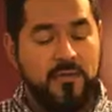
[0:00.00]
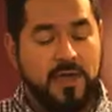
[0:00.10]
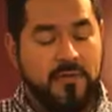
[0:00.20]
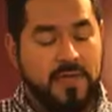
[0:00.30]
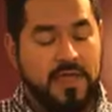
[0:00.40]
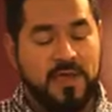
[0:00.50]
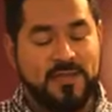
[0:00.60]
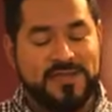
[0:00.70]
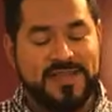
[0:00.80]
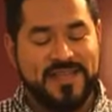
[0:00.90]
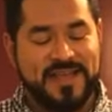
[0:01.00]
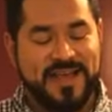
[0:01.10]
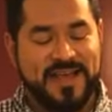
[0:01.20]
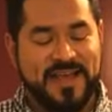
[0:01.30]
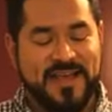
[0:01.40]
we're going to be using
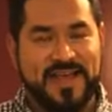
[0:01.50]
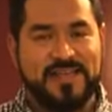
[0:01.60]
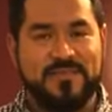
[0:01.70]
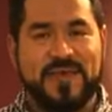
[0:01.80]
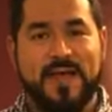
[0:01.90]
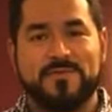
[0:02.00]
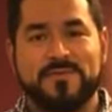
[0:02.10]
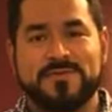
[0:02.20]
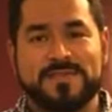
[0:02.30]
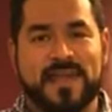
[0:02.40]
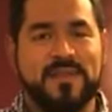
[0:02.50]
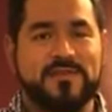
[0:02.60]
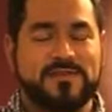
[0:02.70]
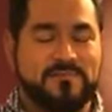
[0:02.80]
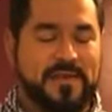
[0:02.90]
the H-E-B apple
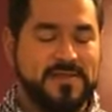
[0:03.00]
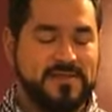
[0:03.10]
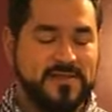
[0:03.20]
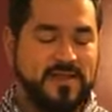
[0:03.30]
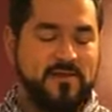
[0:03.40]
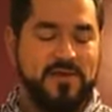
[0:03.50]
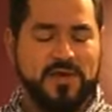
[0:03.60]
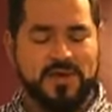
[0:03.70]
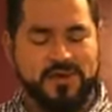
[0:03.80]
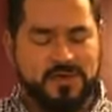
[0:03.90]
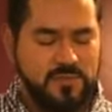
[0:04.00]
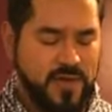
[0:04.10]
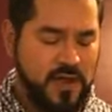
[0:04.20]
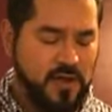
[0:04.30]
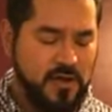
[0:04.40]
cider spiced, or you can use the
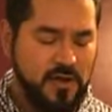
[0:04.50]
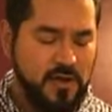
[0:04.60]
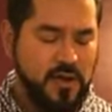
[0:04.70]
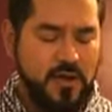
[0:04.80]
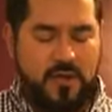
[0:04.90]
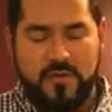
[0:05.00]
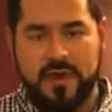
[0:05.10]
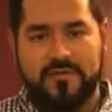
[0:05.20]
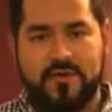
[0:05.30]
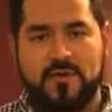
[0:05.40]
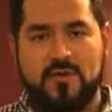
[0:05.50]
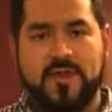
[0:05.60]
regular, whatever